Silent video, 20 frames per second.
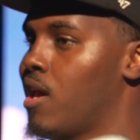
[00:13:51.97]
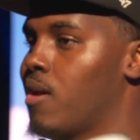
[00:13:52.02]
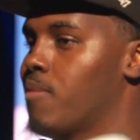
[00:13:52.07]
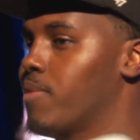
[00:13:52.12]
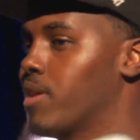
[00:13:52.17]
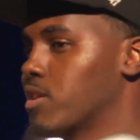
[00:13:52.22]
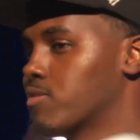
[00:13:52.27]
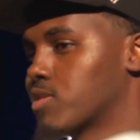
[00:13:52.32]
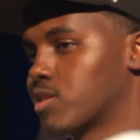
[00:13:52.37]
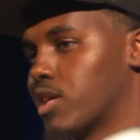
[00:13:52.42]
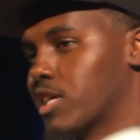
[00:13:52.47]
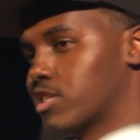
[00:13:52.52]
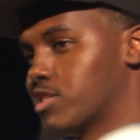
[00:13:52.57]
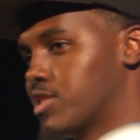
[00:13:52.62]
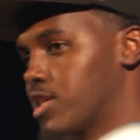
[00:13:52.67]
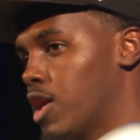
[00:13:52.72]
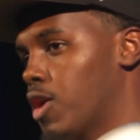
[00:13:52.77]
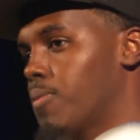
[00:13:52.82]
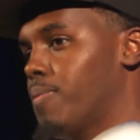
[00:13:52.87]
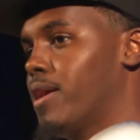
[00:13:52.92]
And I'm sketched
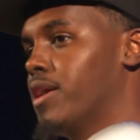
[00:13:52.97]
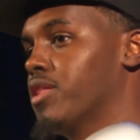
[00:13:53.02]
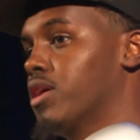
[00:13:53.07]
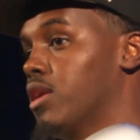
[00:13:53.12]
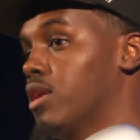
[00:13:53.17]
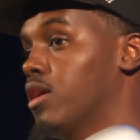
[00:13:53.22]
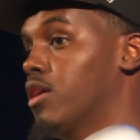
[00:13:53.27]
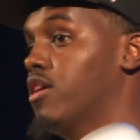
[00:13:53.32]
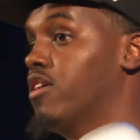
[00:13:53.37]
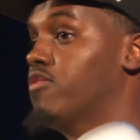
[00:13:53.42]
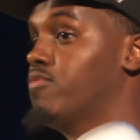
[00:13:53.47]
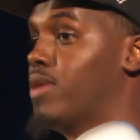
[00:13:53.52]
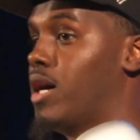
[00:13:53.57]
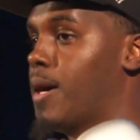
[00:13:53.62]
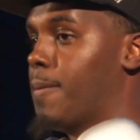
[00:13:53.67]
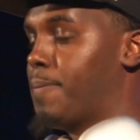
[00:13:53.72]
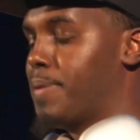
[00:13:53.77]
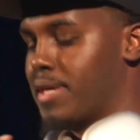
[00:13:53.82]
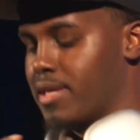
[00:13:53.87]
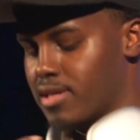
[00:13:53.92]
out by the love, my
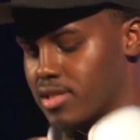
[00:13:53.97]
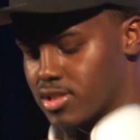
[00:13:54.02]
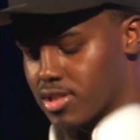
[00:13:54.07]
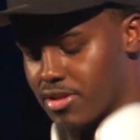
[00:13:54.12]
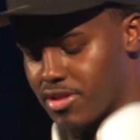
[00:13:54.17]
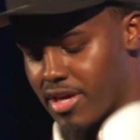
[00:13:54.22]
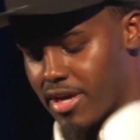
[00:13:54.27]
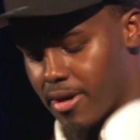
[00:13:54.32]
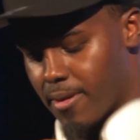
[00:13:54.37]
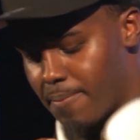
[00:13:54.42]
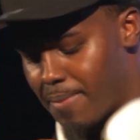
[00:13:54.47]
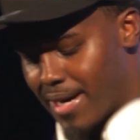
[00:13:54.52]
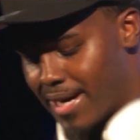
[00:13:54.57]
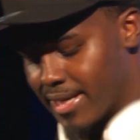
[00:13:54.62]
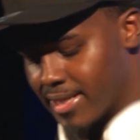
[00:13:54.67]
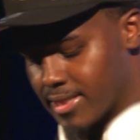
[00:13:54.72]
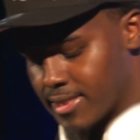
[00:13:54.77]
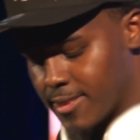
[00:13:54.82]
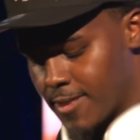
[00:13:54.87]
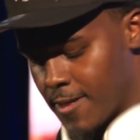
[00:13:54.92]
opinions on that are
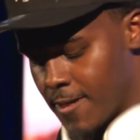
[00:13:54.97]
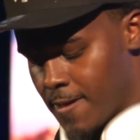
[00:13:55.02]
biased.